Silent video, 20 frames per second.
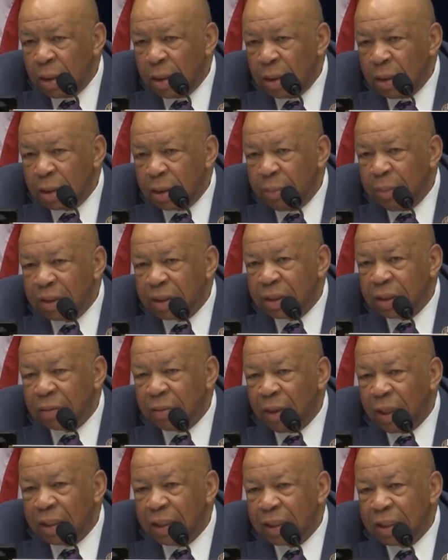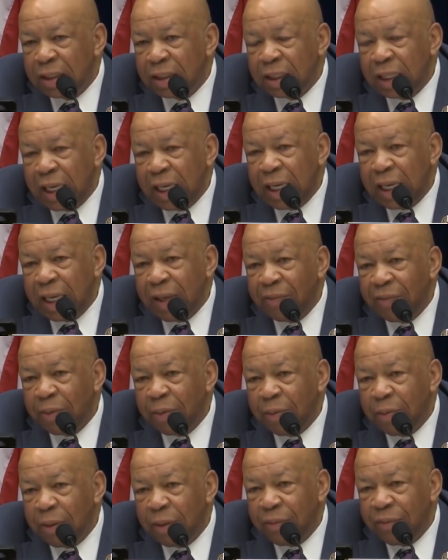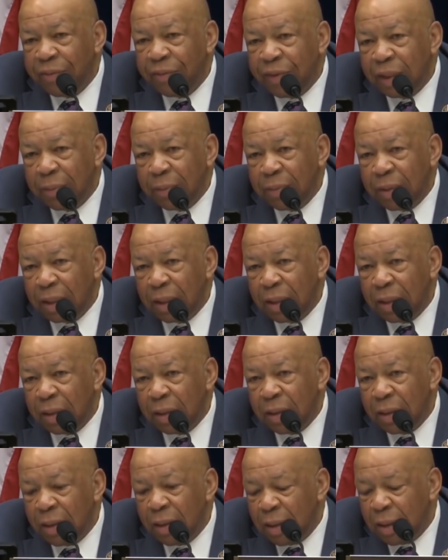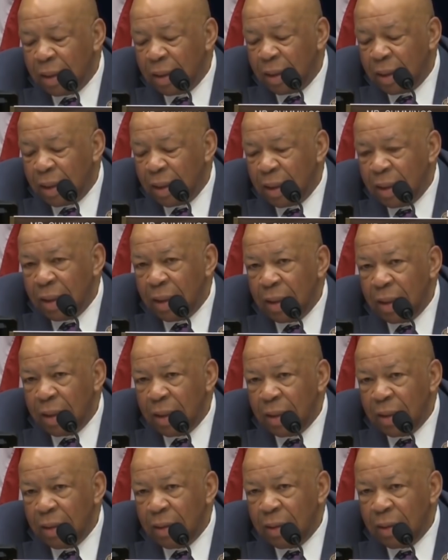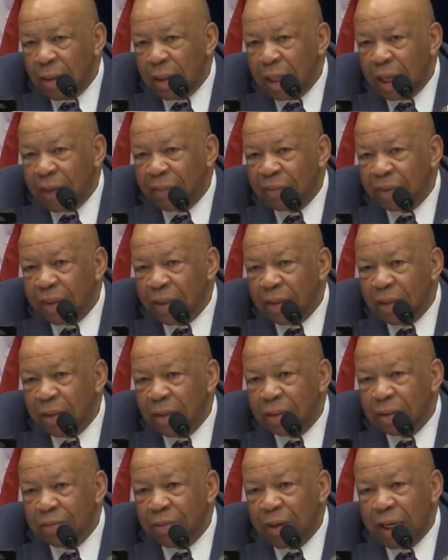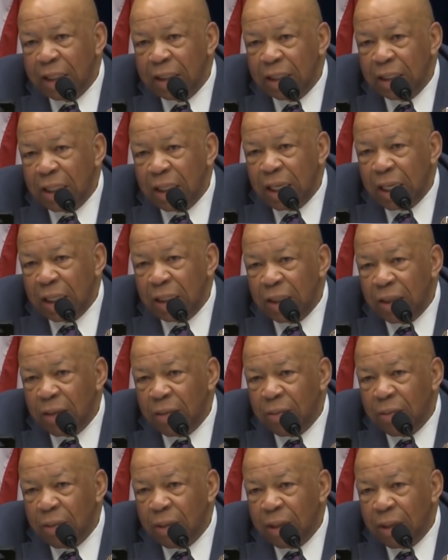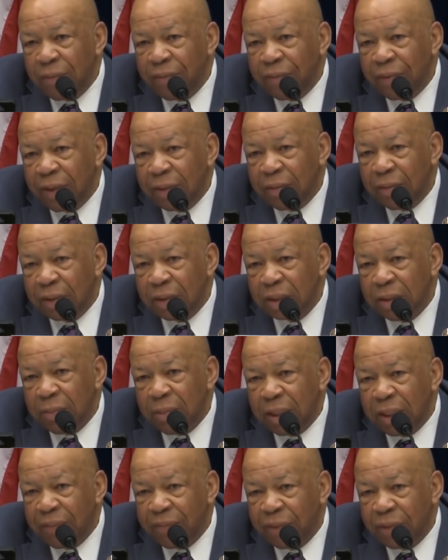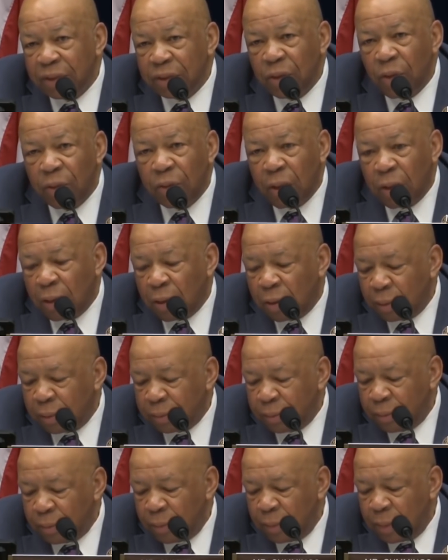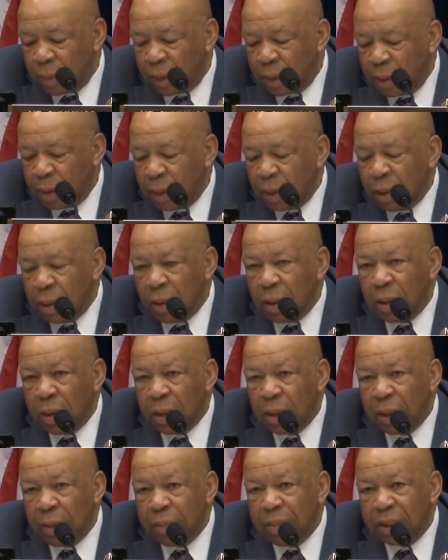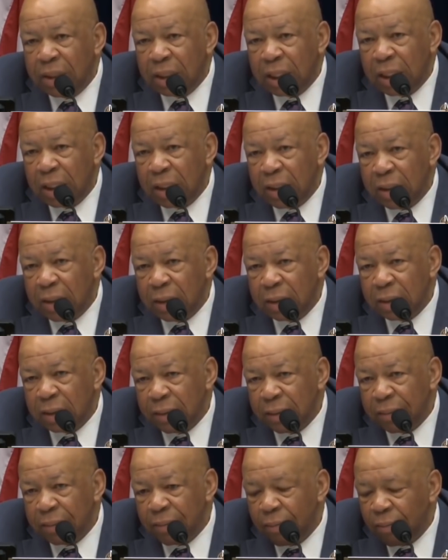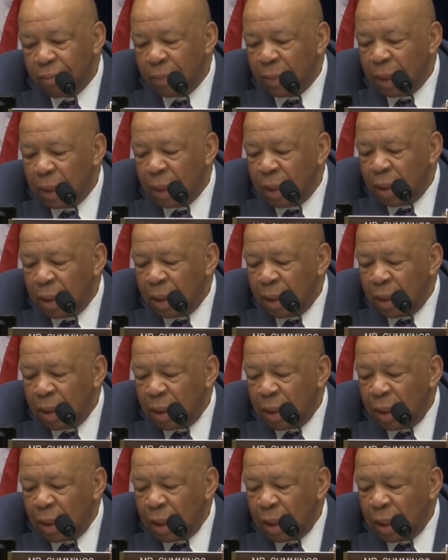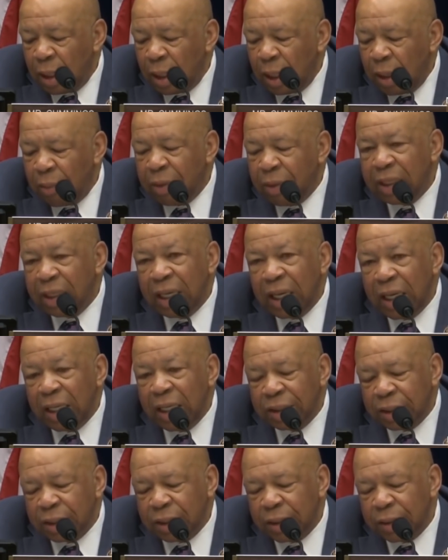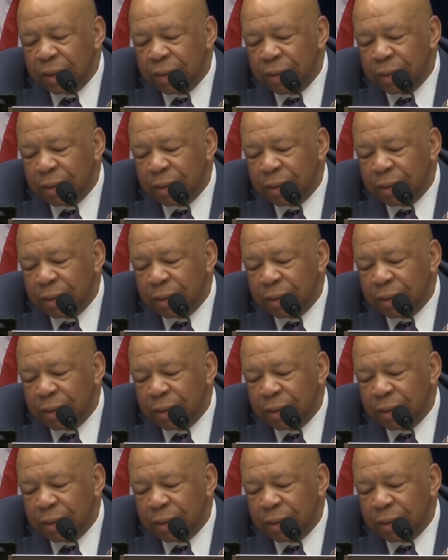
To Mr. Shkreli, since I have you in front of me, after trying to get you in front of this committee for so long, let me say this. I want to